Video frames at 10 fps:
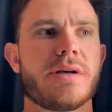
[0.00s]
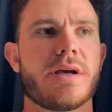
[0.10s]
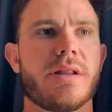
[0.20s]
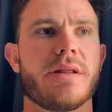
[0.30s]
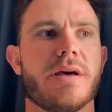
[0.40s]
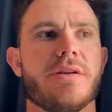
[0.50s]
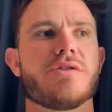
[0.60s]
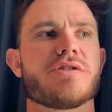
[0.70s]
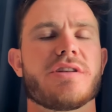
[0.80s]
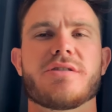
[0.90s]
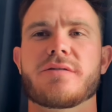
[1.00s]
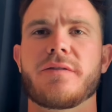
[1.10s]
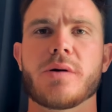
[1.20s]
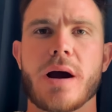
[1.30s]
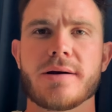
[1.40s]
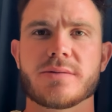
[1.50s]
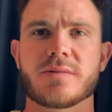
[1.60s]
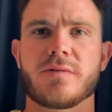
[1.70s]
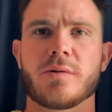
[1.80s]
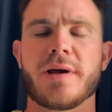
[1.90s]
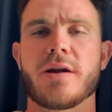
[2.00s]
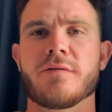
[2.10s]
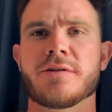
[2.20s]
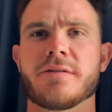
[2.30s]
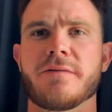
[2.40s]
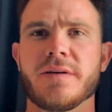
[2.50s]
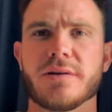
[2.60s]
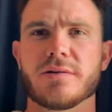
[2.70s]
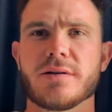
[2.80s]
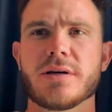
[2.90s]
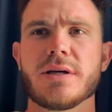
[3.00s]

and then usually there's a few hours before we head over to the field.